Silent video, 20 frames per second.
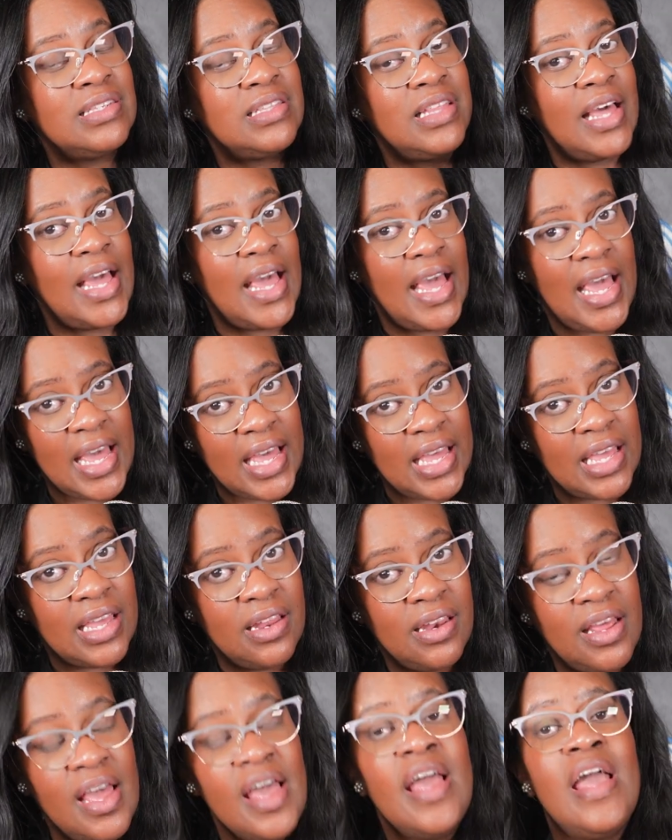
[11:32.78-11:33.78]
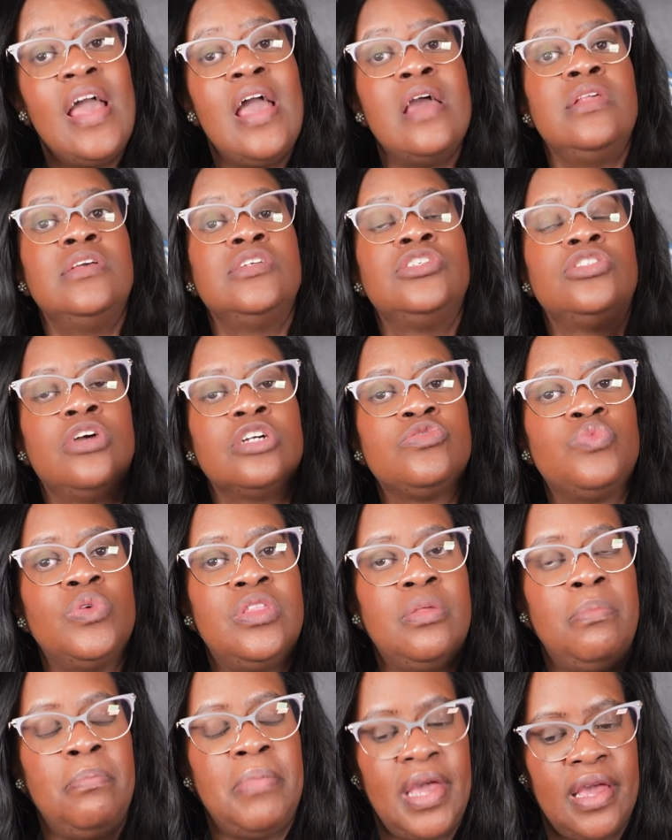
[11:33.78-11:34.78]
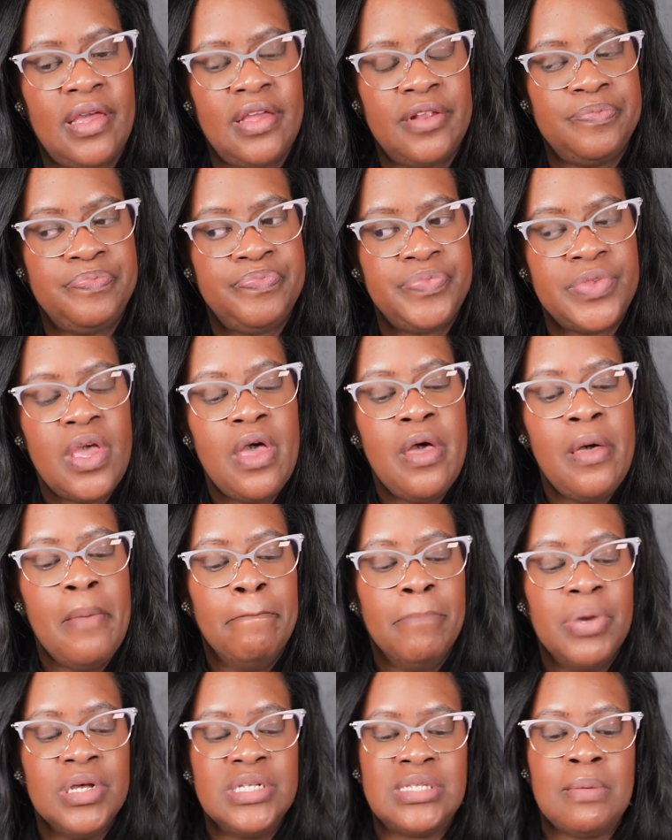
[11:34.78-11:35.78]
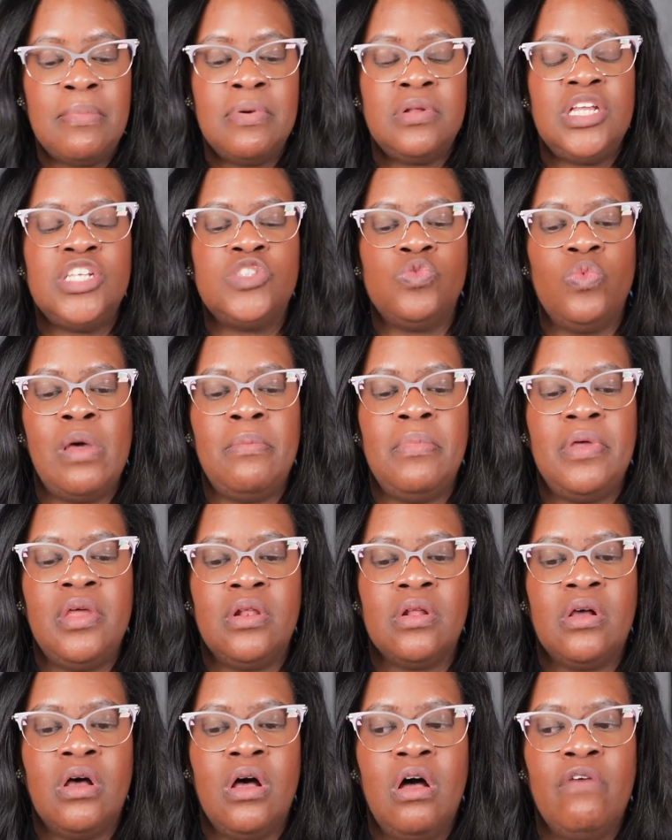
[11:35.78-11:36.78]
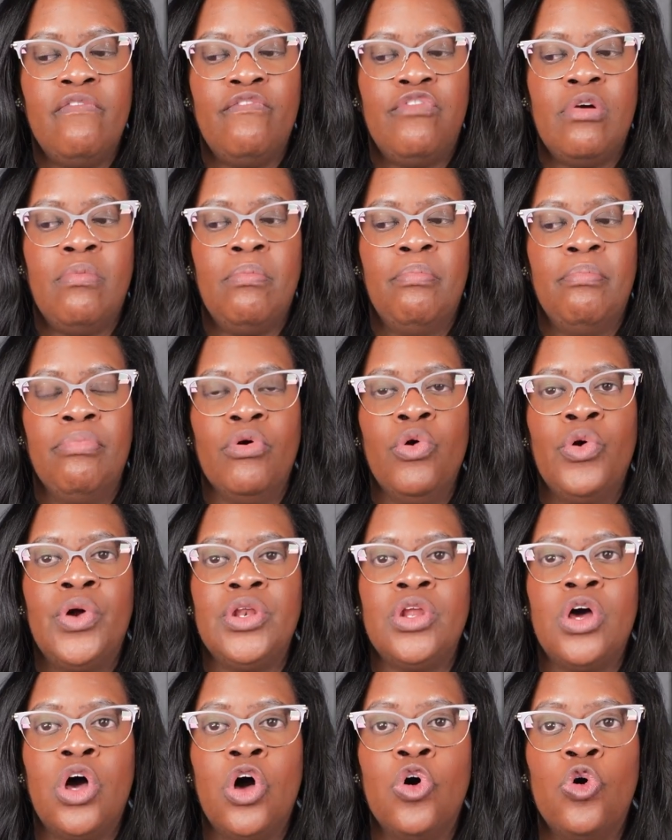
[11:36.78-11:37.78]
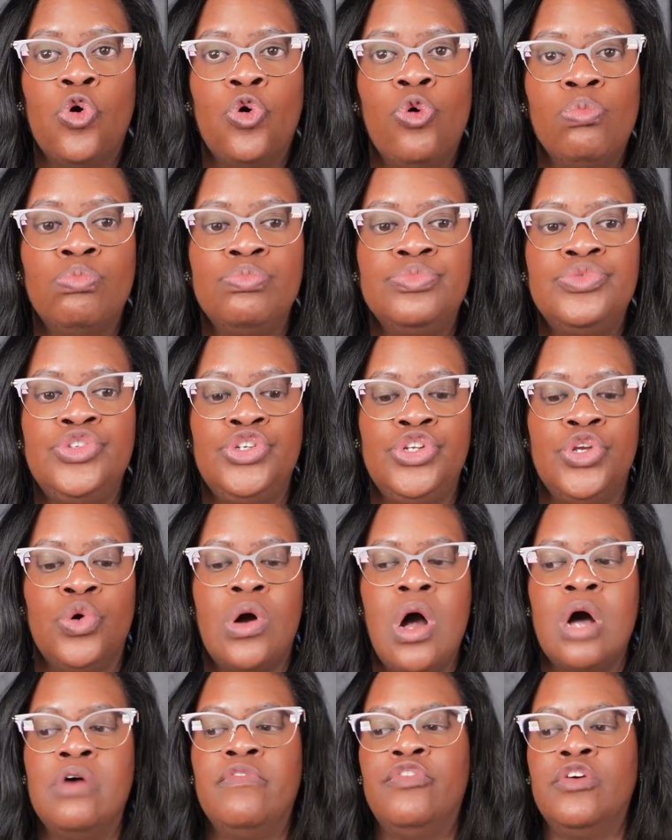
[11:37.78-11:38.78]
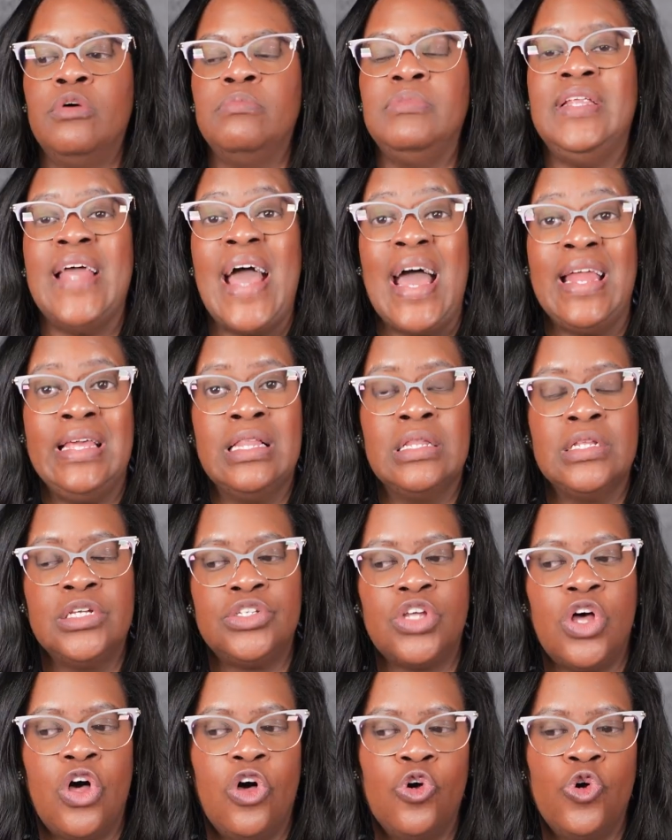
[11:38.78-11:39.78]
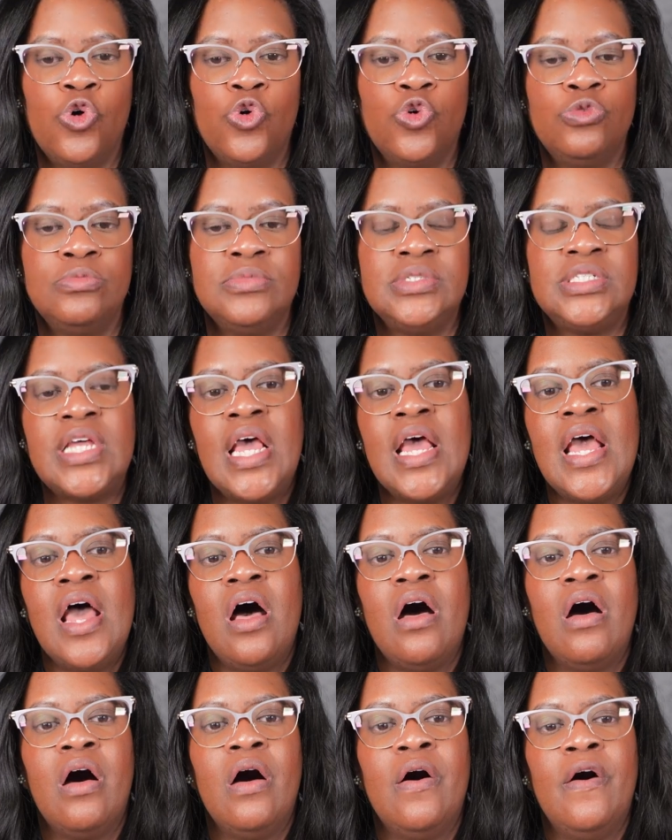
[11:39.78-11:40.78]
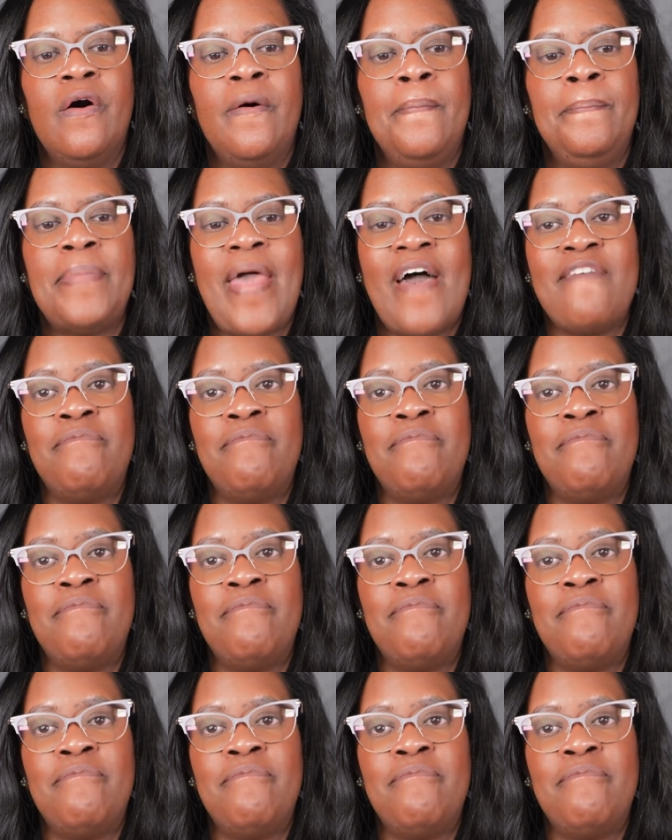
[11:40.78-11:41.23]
head, and it starts with the man. But some of these women come from broken homes, you know, come from daddyless homes, have